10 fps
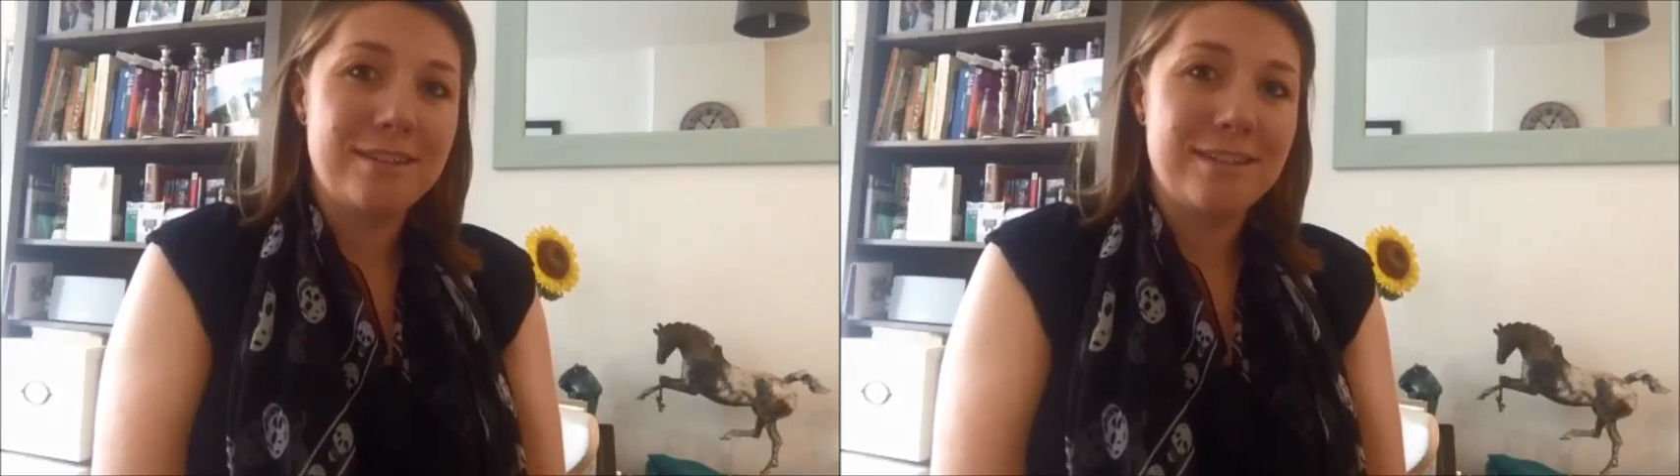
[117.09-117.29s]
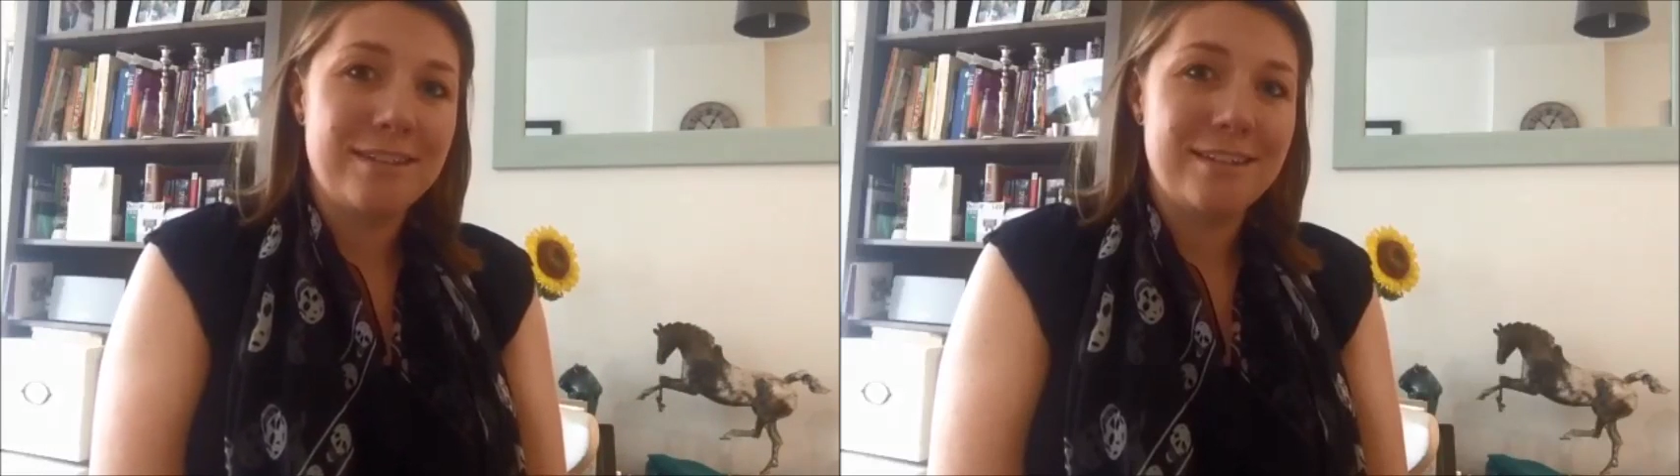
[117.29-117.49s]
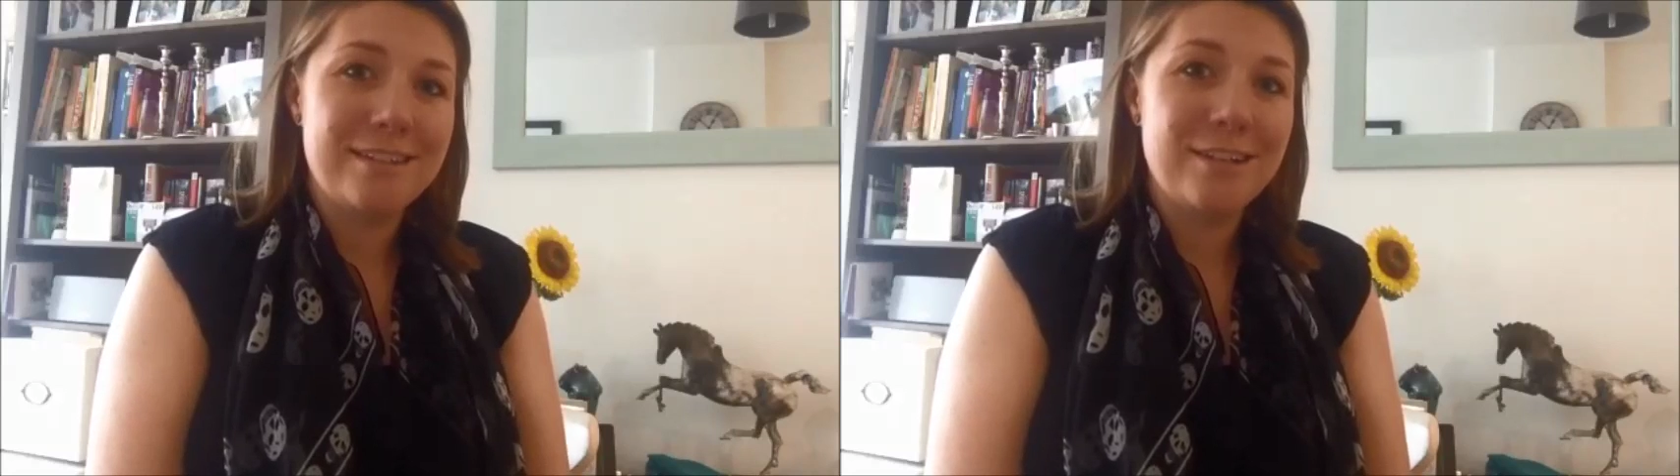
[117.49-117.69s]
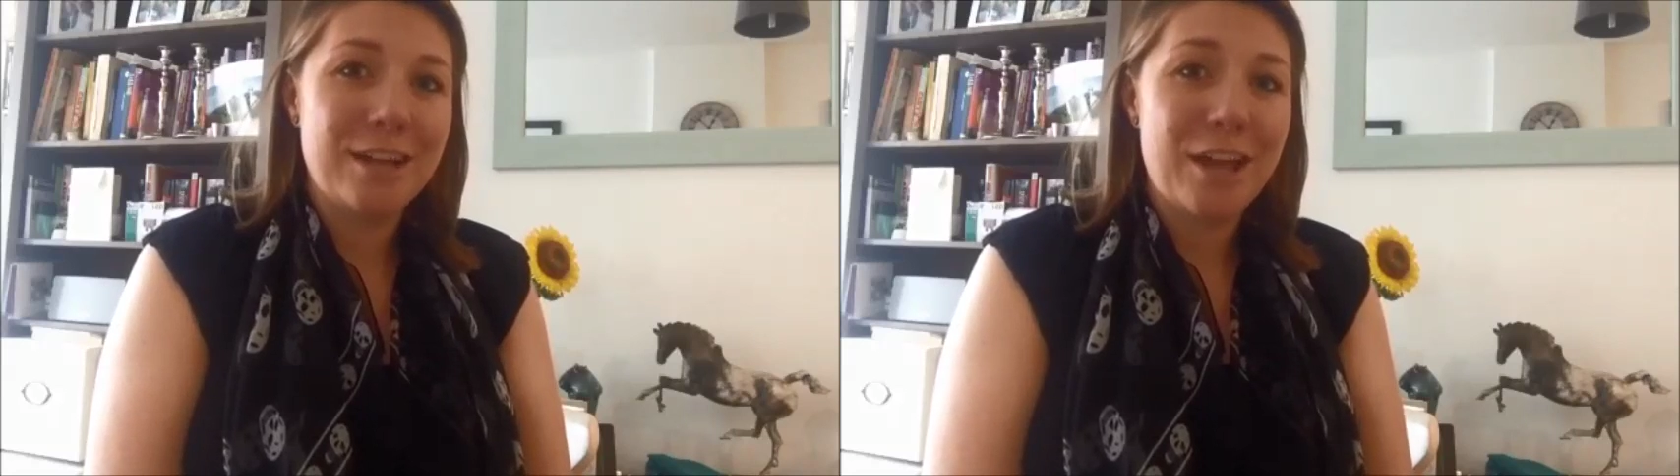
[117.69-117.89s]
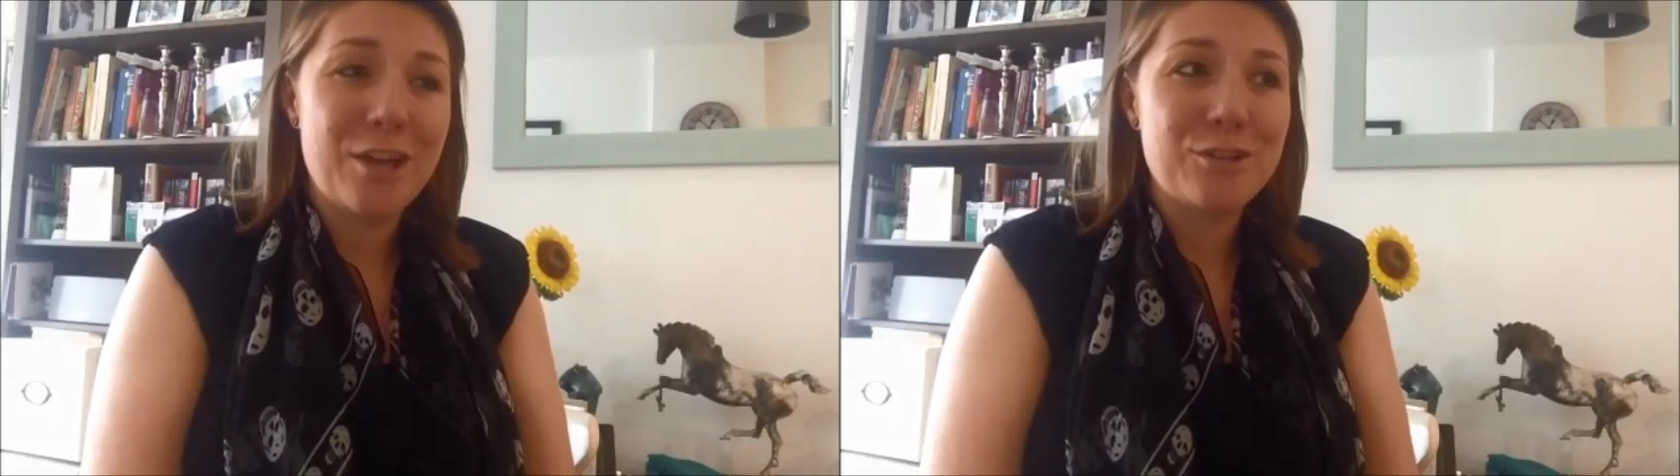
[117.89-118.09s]
to
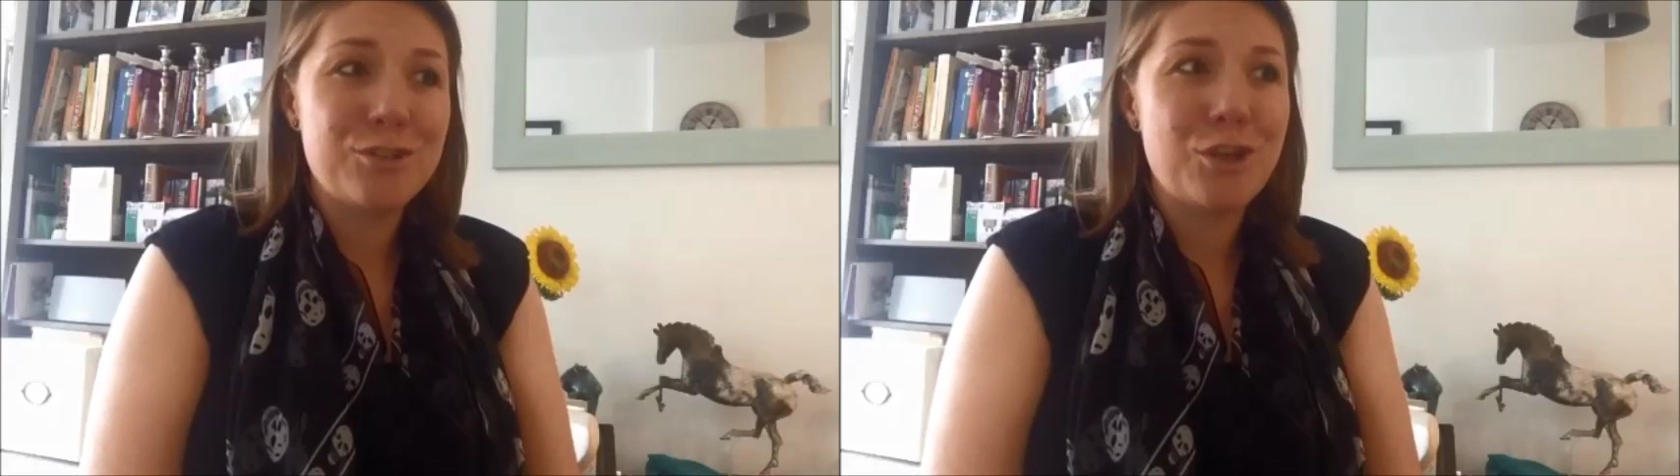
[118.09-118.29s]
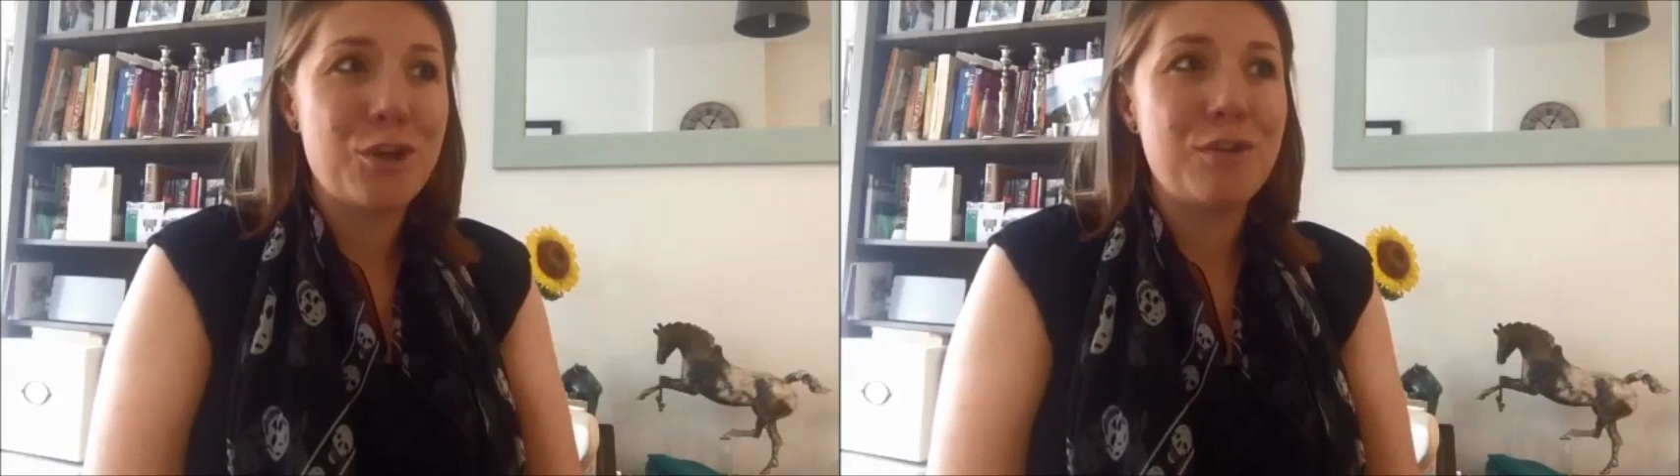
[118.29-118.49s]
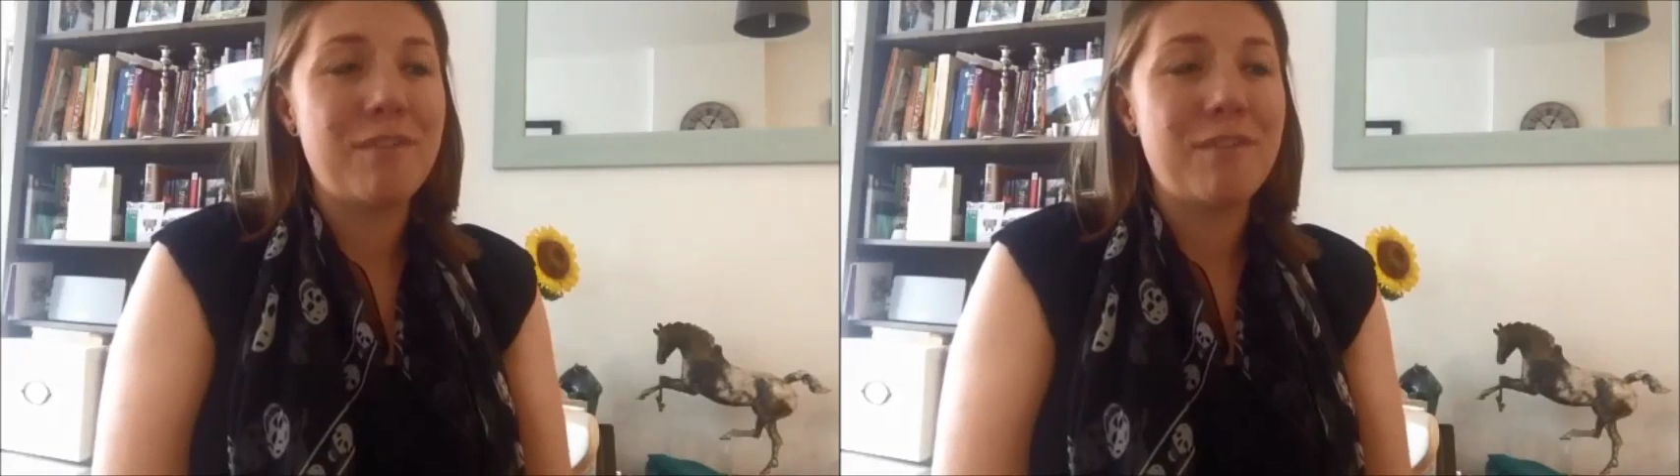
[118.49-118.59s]
look at and show your